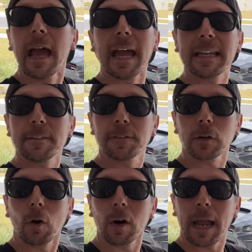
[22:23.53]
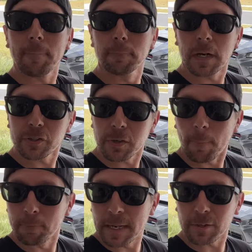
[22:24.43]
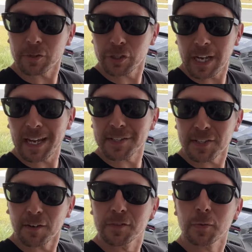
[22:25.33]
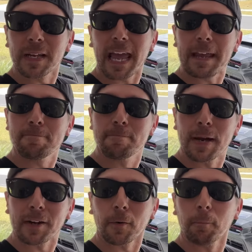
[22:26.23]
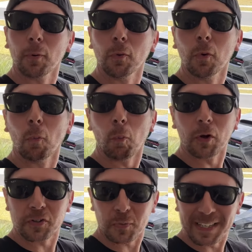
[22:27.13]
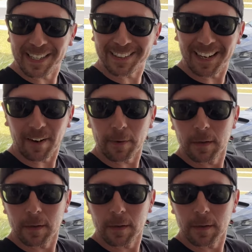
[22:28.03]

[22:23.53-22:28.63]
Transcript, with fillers: and give the car a much better chance of doing a better pull once we get there.